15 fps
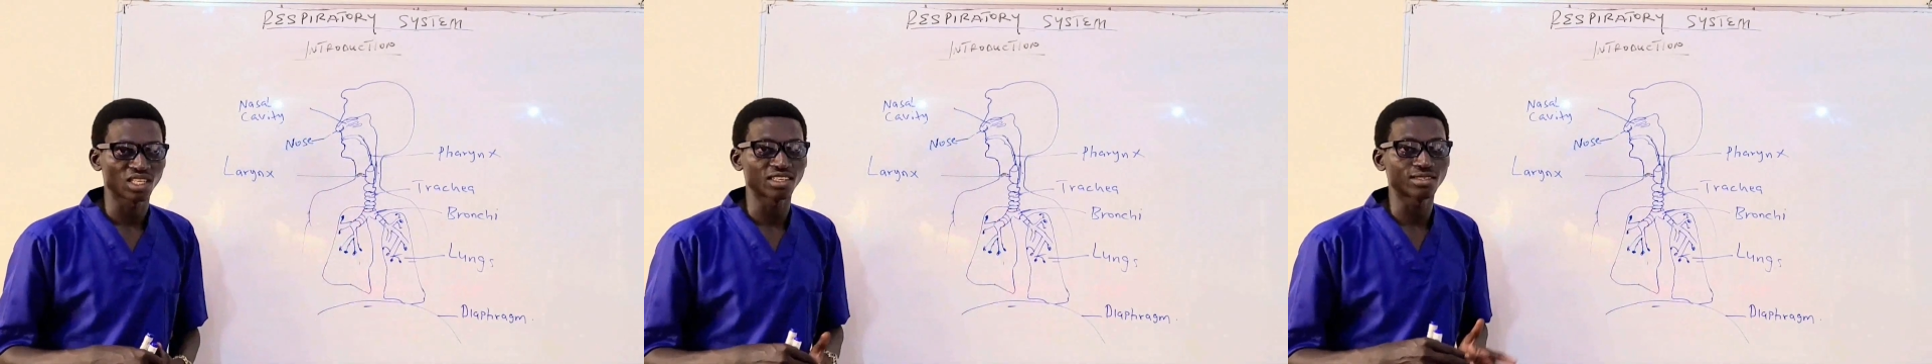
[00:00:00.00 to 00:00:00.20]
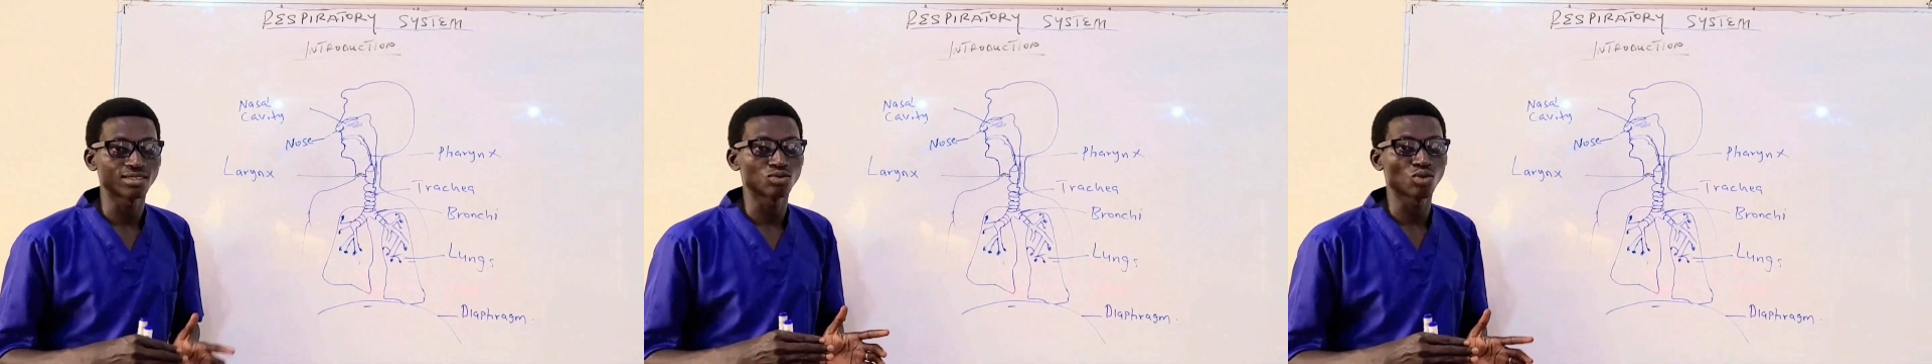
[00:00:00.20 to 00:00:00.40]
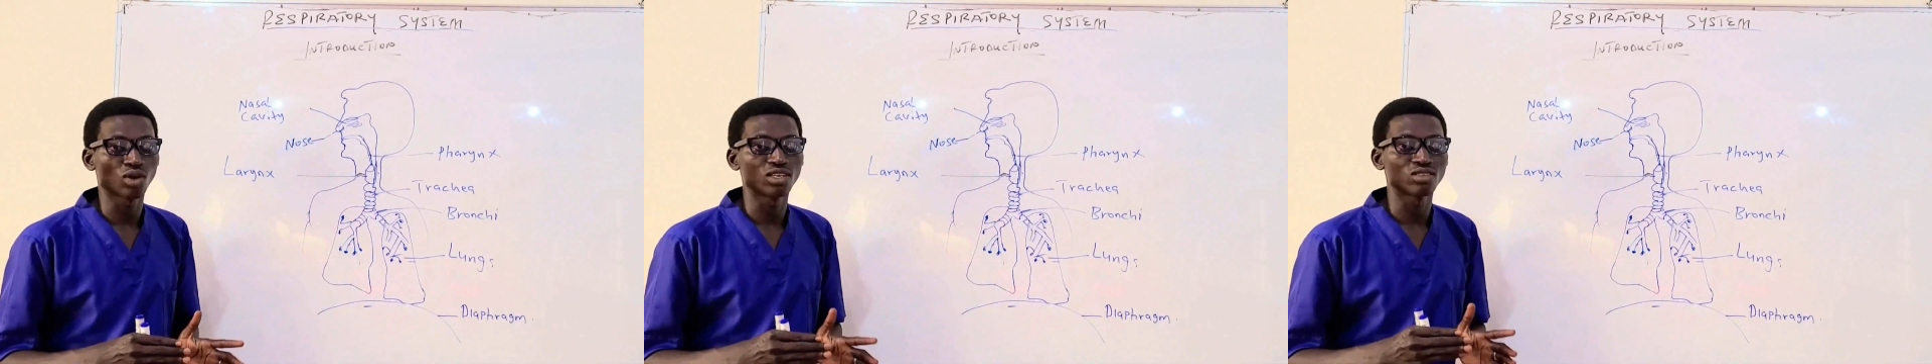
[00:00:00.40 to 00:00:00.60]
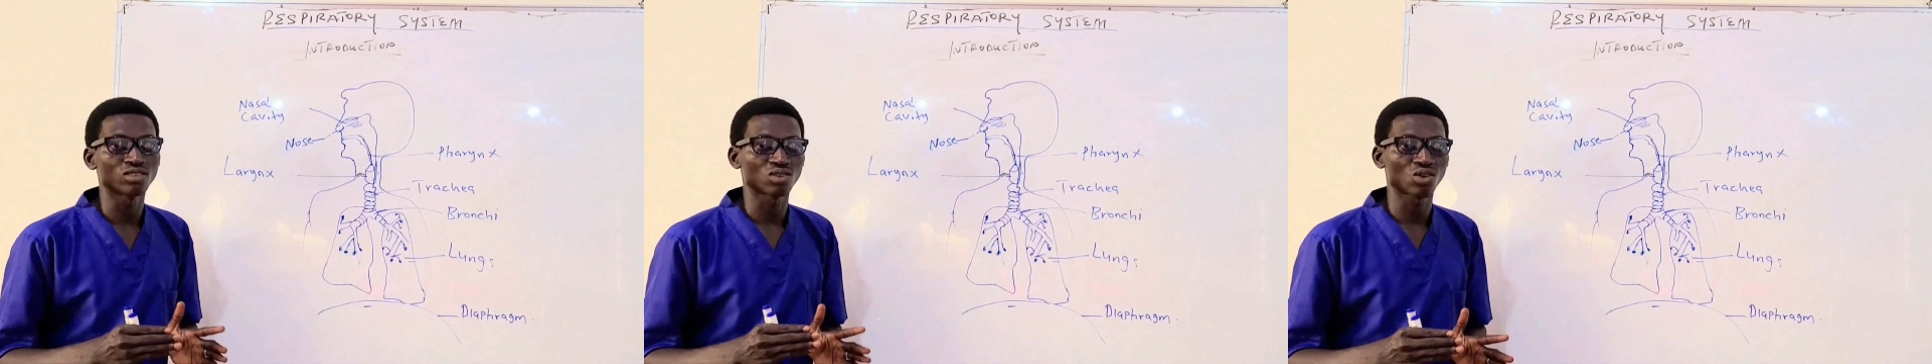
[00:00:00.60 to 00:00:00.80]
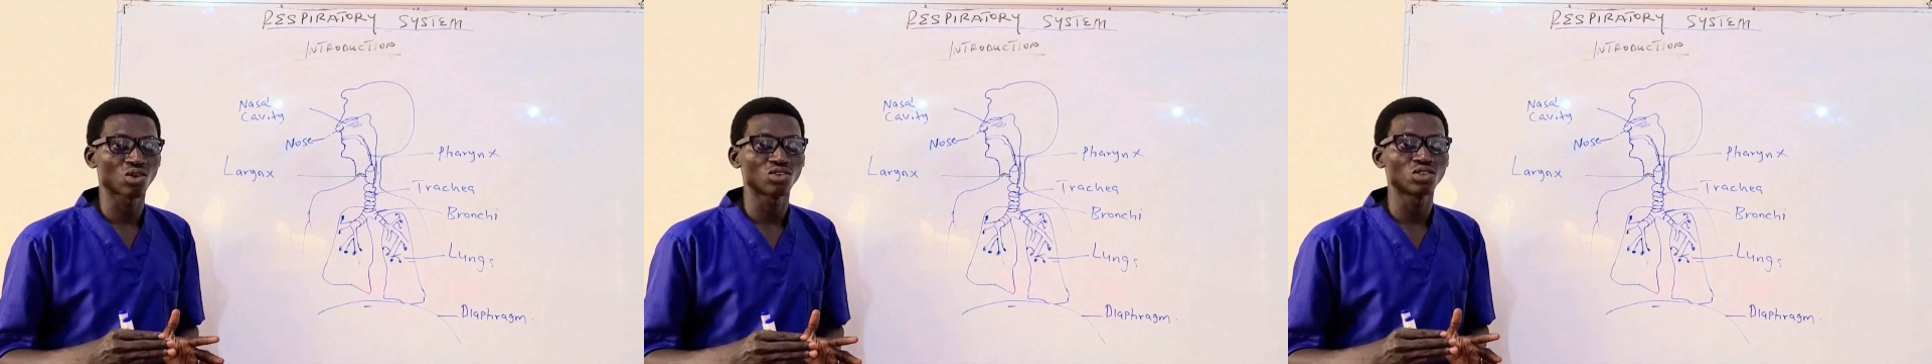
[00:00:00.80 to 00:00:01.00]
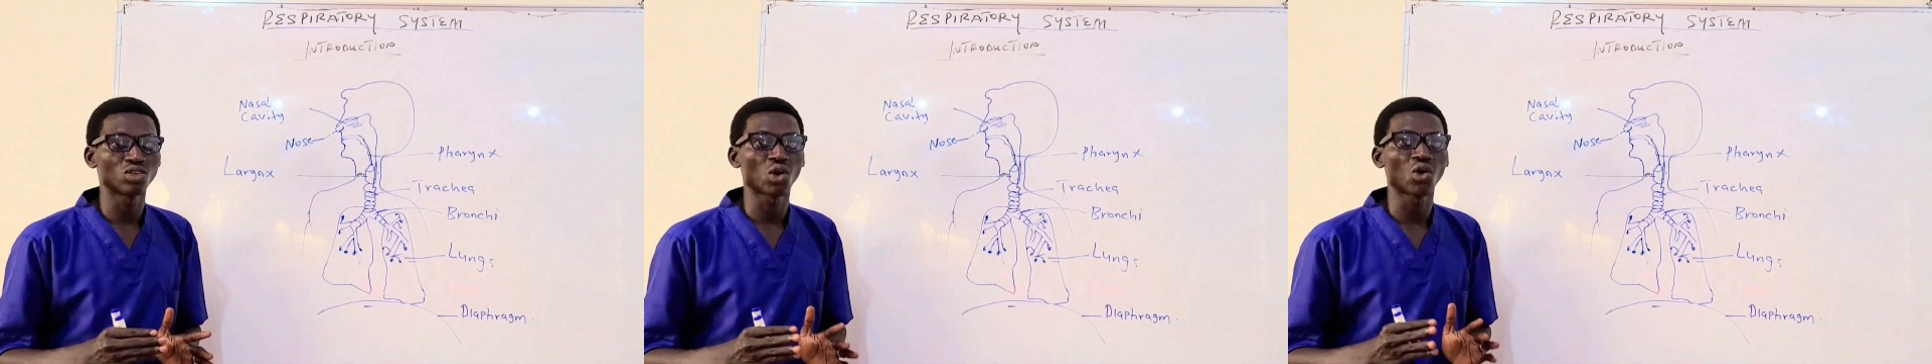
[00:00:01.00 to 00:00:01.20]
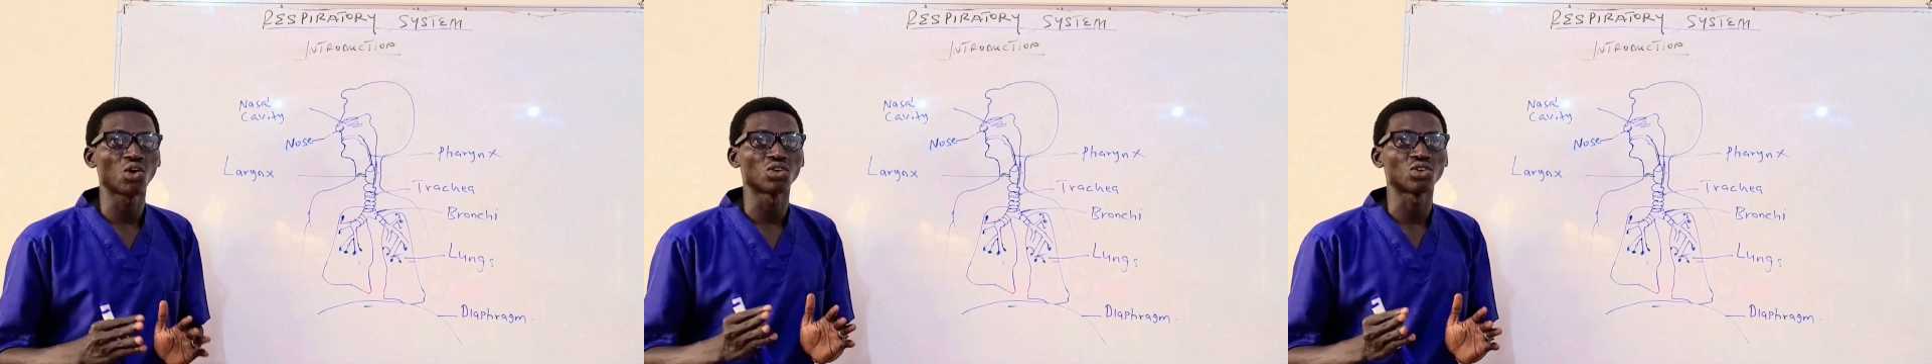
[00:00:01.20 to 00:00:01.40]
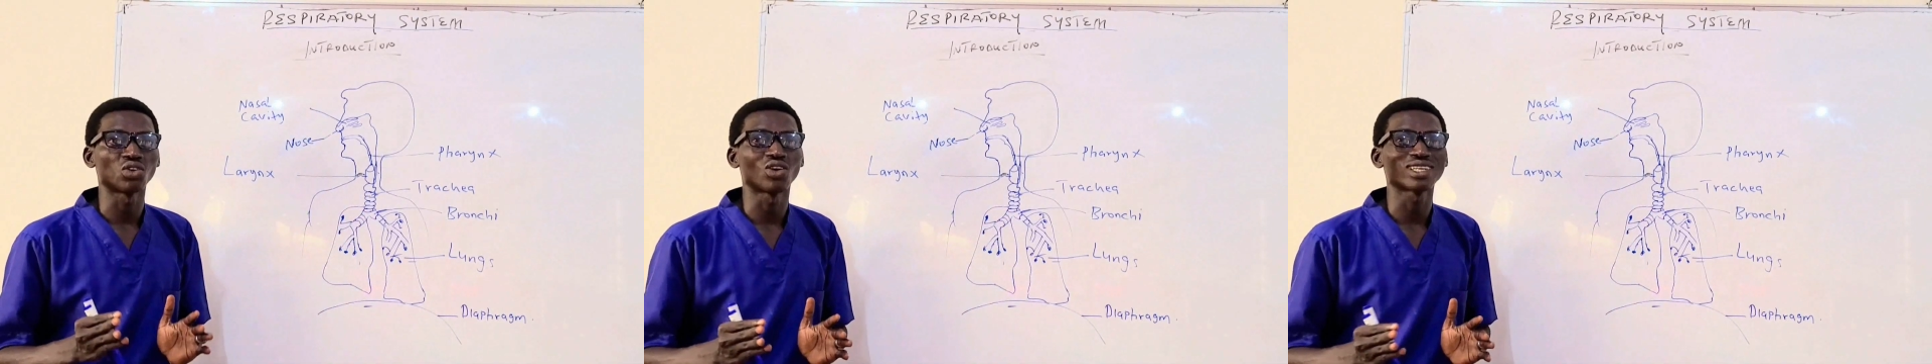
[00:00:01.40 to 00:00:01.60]
That is why it's called the
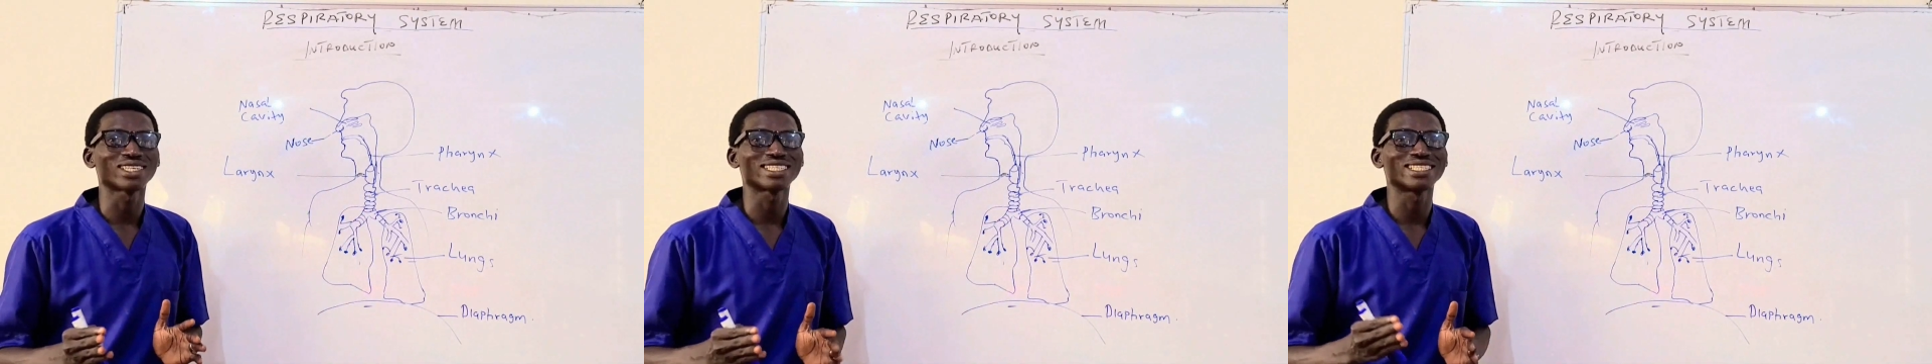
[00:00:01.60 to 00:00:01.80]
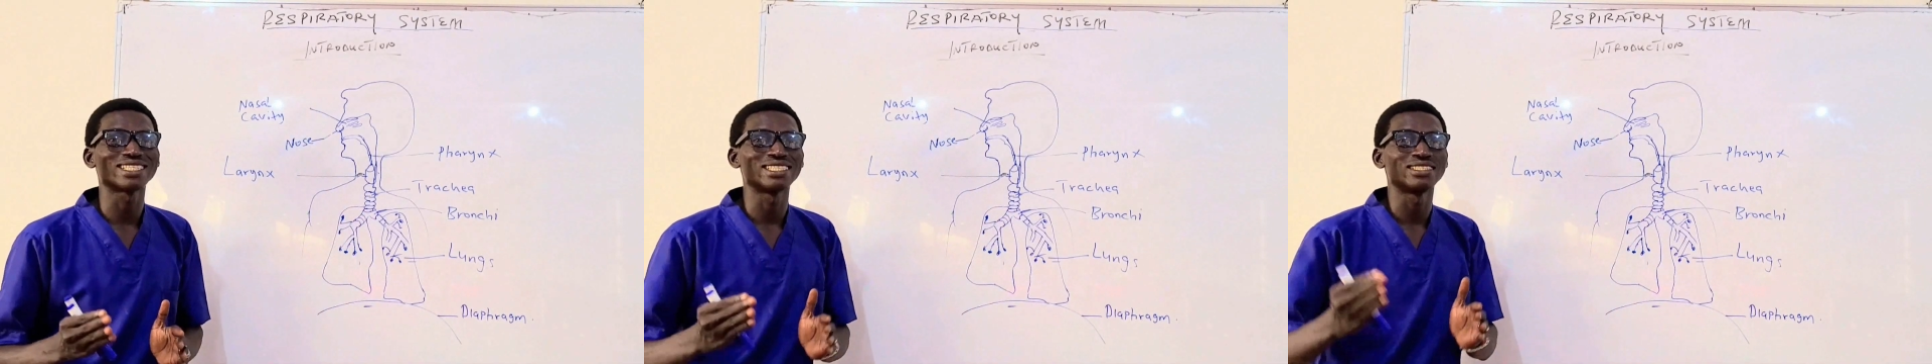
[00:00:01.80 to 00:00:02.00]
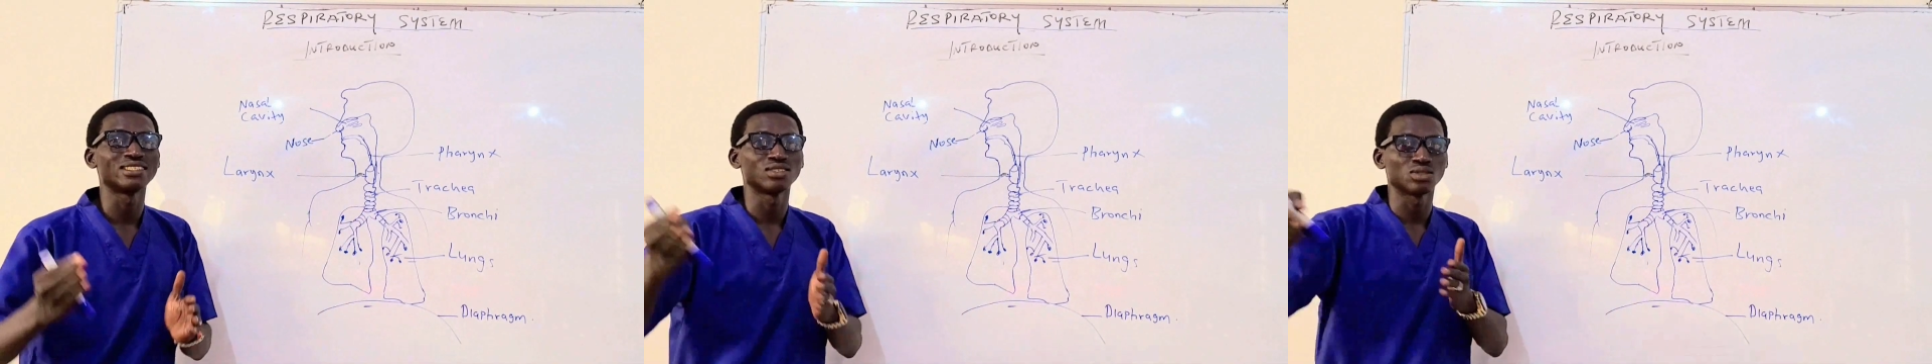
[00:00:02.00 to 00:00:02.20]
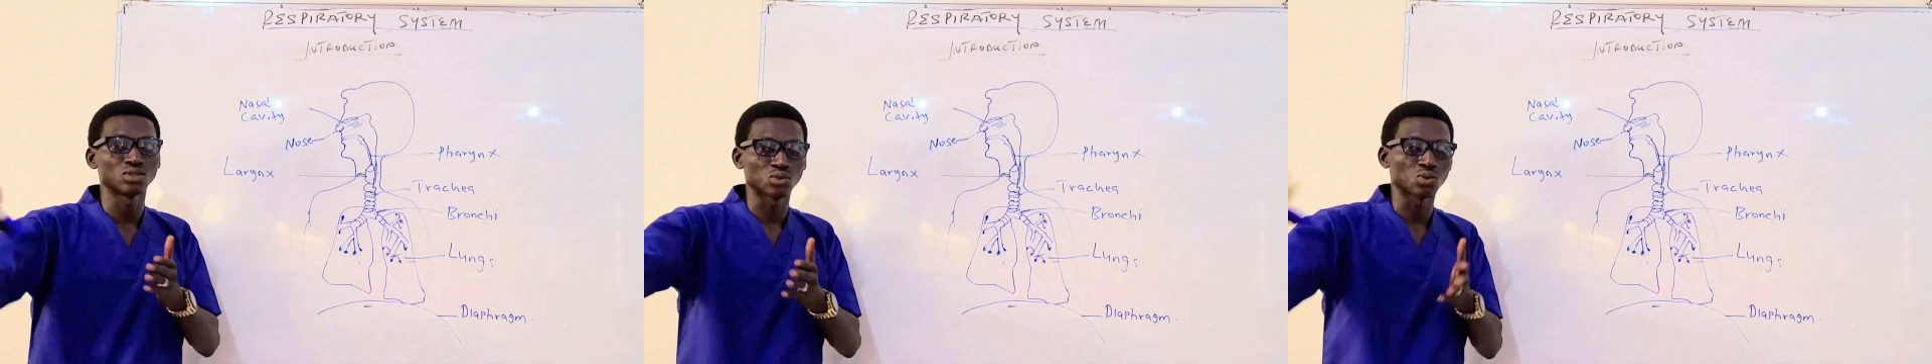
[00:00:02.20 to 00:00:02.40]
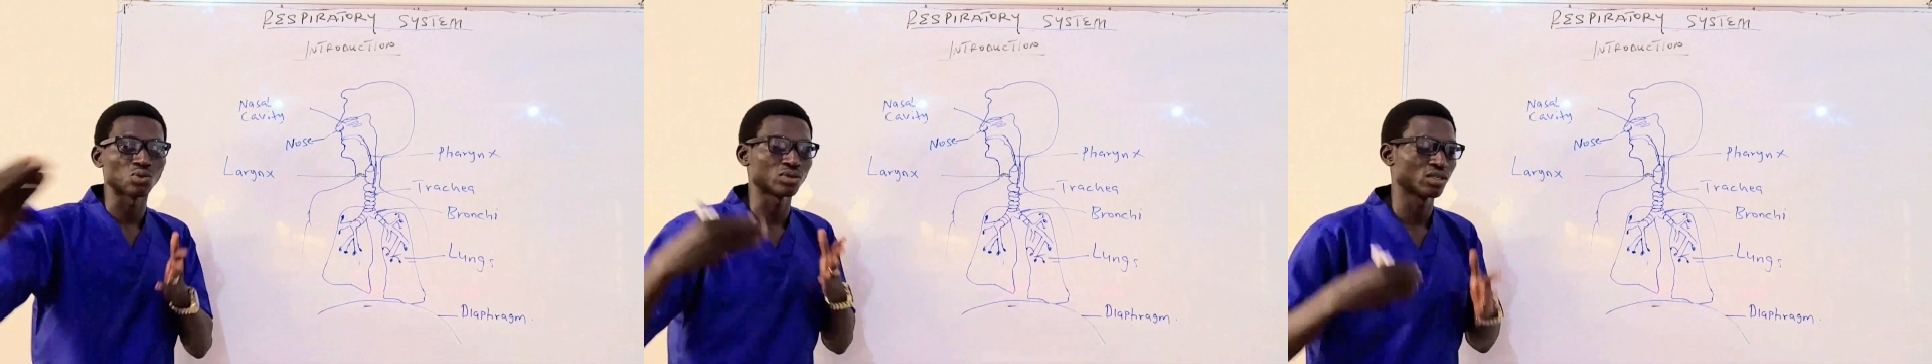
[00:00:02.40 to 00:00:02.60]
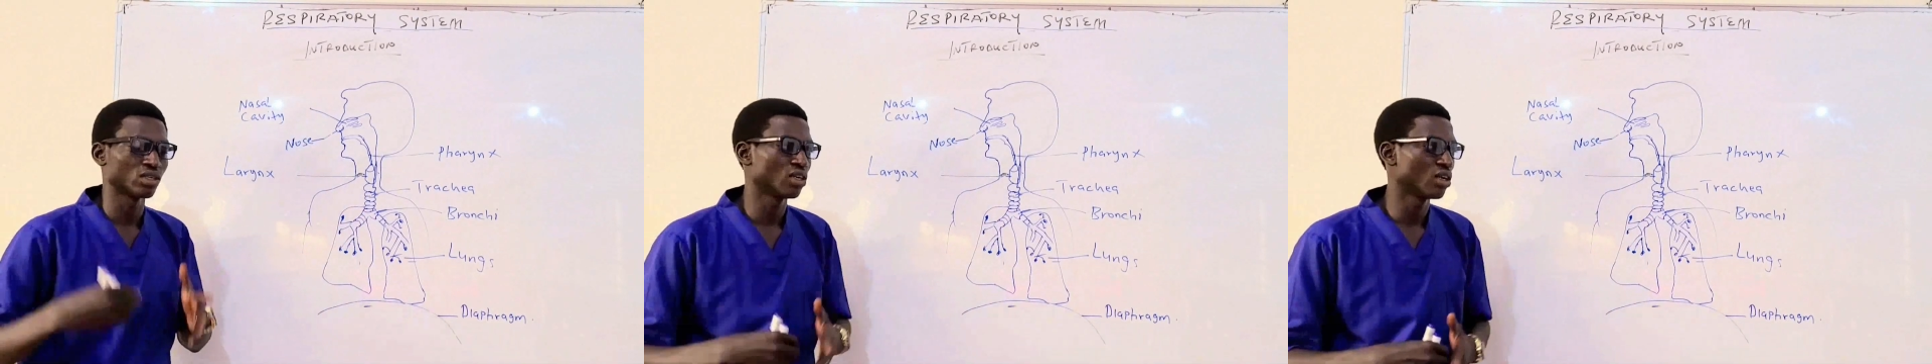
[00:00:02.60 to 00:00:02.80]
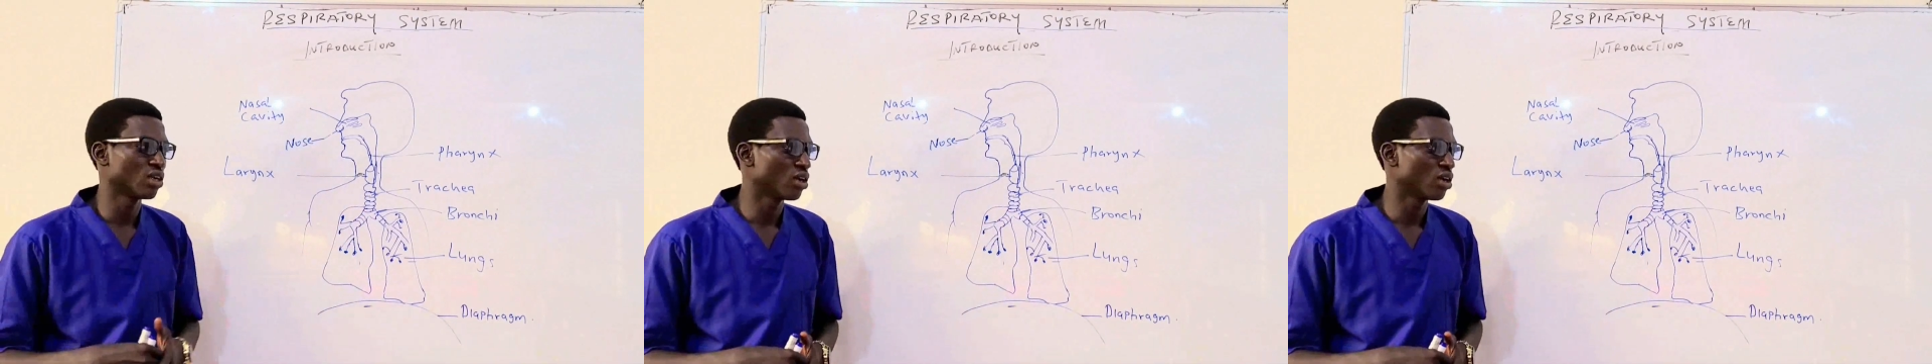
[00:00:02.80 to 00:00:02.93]
conducting zone.